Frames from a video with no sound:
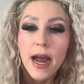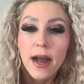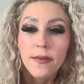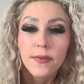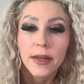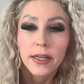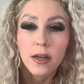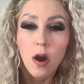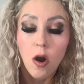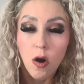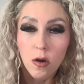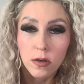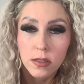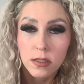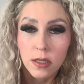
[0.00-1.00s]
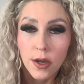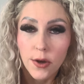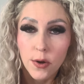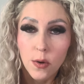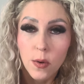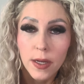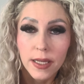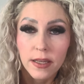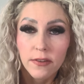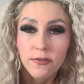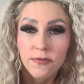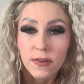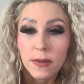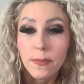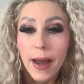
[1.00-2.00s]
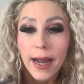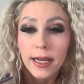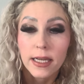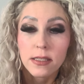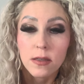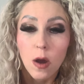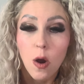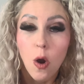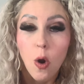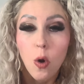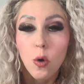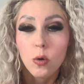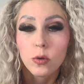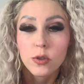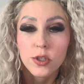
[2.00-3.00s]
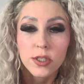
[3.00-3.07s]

and then also give feedback as a whole,